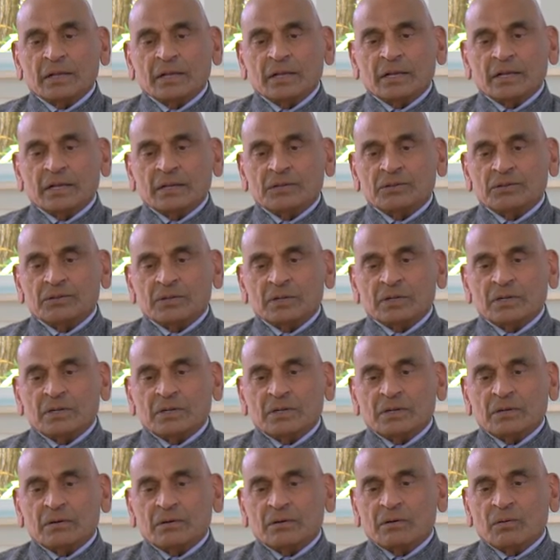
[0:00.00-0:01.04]
is
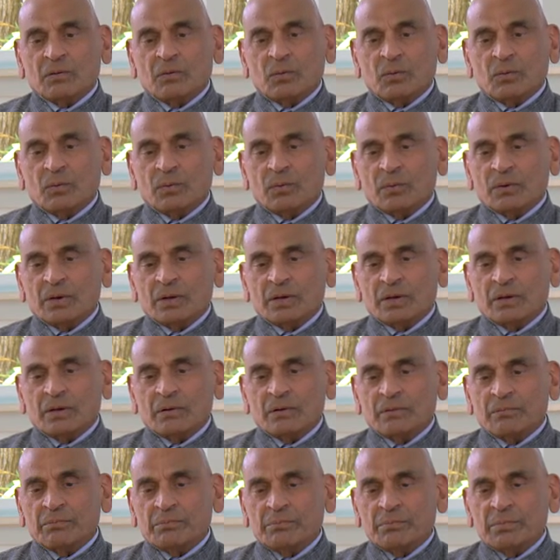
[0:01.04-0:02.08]

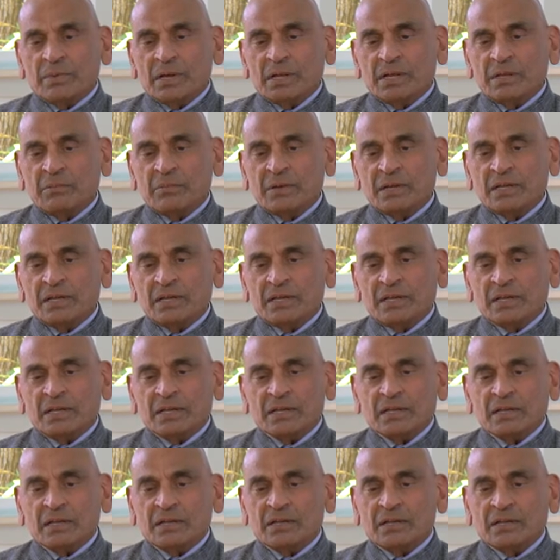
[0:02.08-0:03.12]
many, many
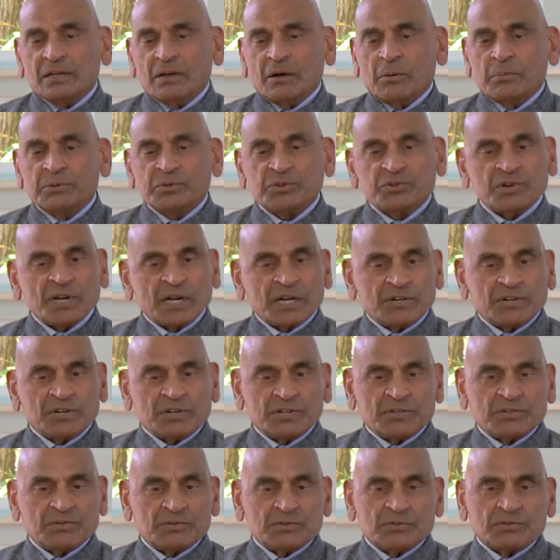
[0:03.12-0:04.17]
obstructions,